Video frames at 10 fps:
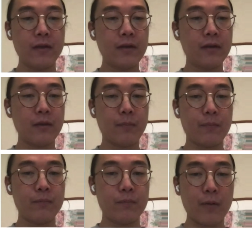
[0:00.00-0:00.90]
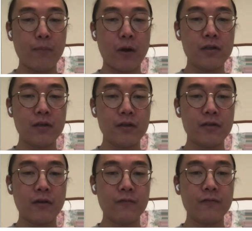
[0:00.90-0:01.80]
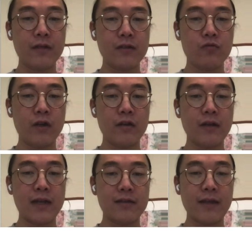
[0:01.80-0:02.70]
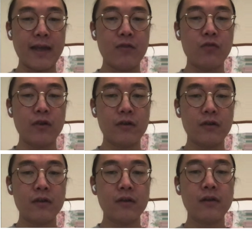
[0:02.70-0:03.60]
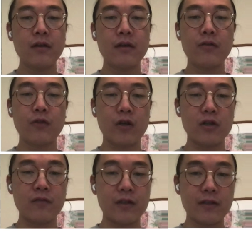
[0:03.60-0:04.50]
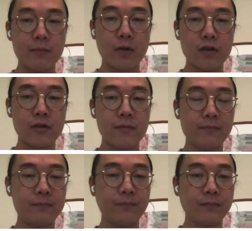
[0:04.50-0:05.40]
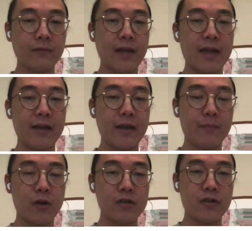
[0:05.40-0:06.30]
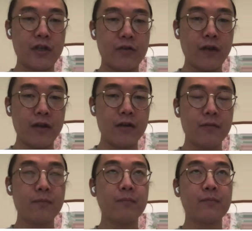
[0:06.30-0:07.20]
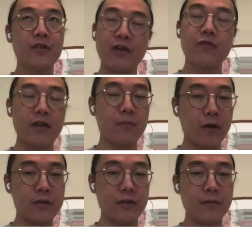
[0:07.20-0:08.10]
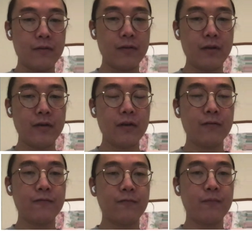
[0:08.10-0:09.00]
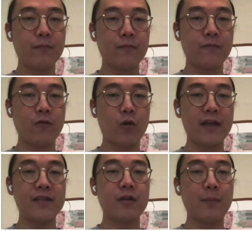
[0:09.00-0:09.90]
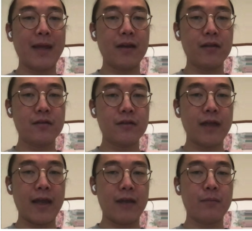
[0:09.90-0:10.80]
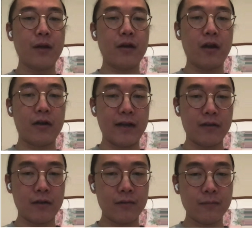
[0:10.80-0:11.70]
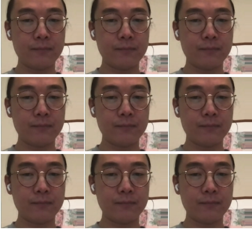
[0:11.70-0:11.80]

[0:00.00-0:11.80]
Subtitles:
The parser itself is written as a handwritten recursive descent parser, not a parser generated parser, for easier maintenance and better error handling.